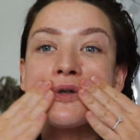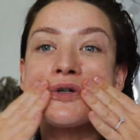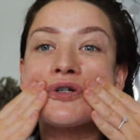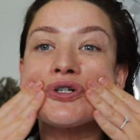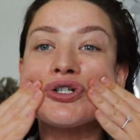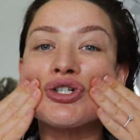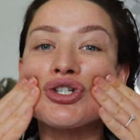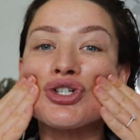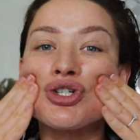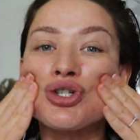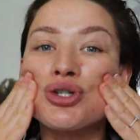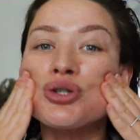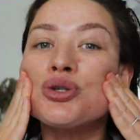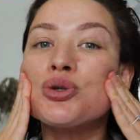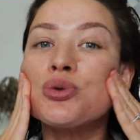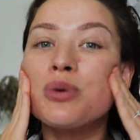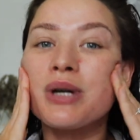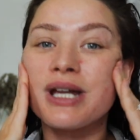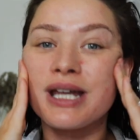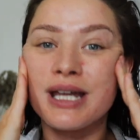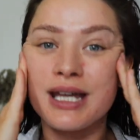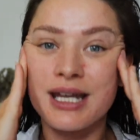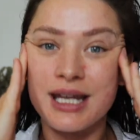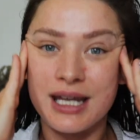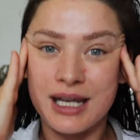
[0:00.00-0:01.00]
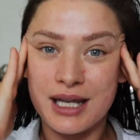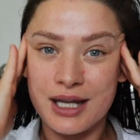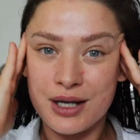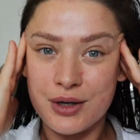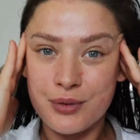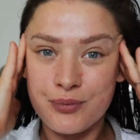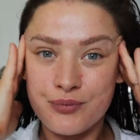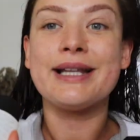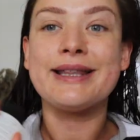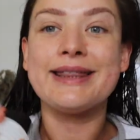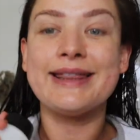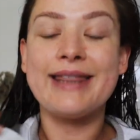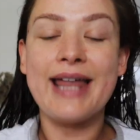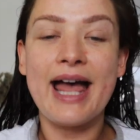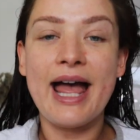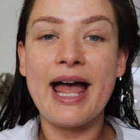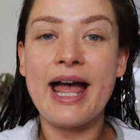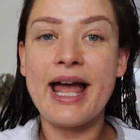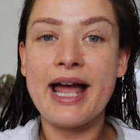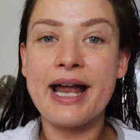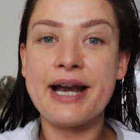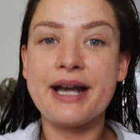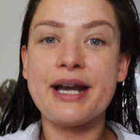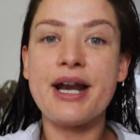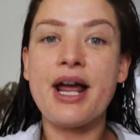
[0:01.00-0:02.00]
juicy.
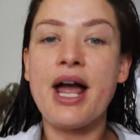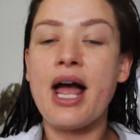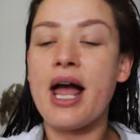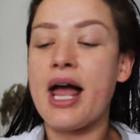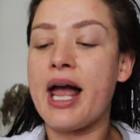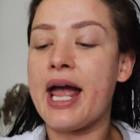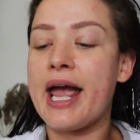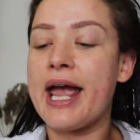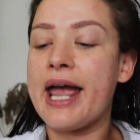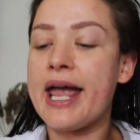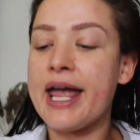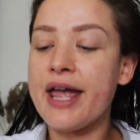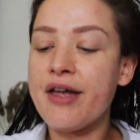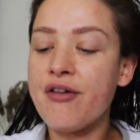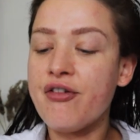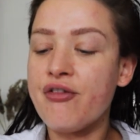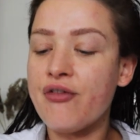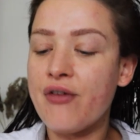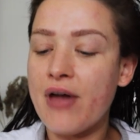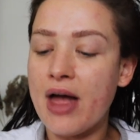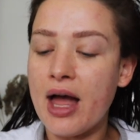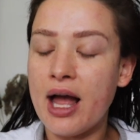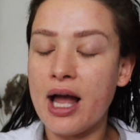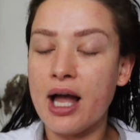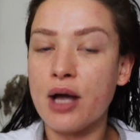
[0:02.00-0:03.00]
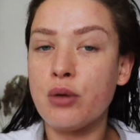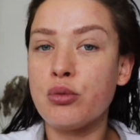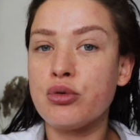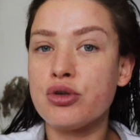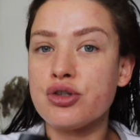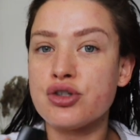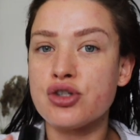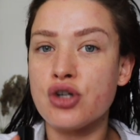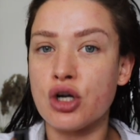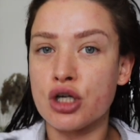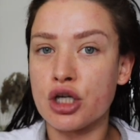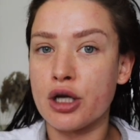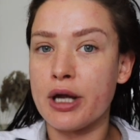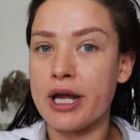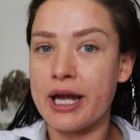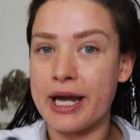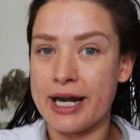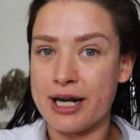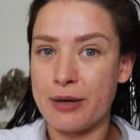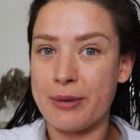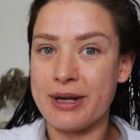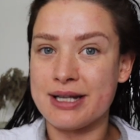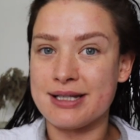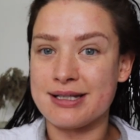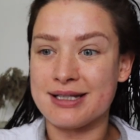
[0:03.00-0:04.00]
Then, if I was not going
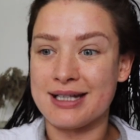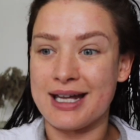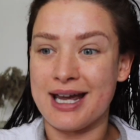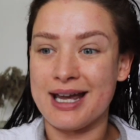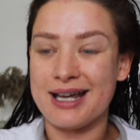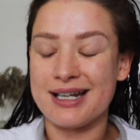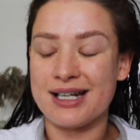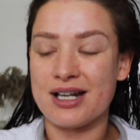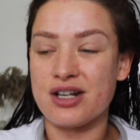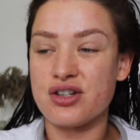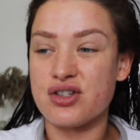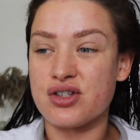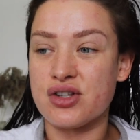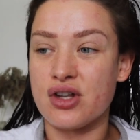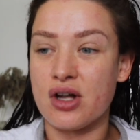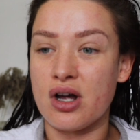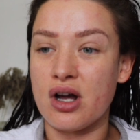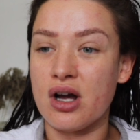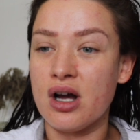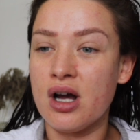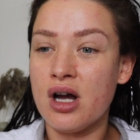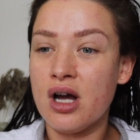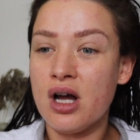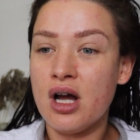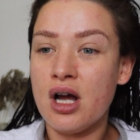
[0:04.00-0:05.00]
anywhere today and I just thought,